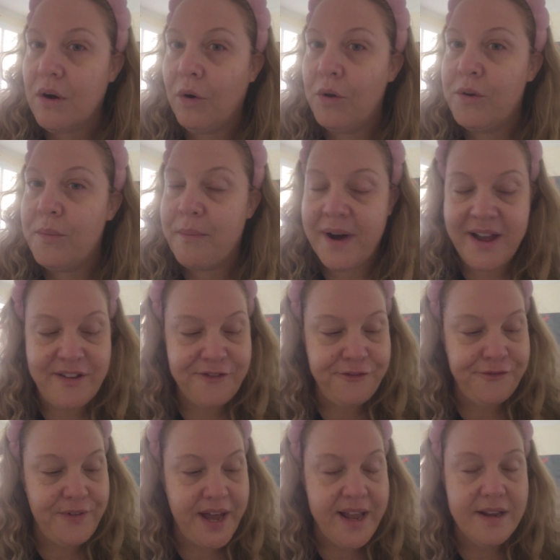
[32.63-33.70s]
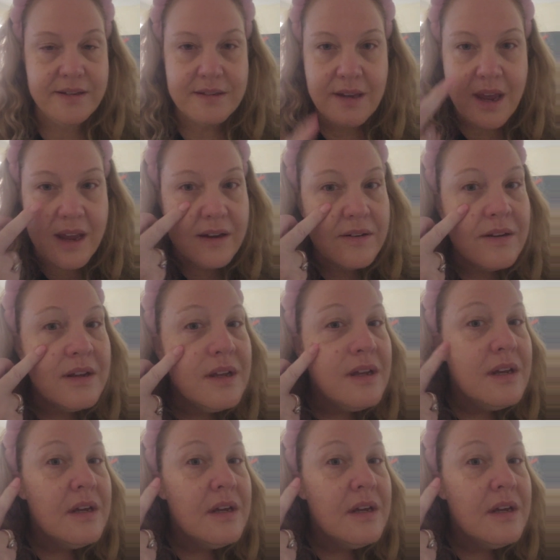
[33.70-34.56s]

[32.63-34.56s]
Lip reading: on my face, and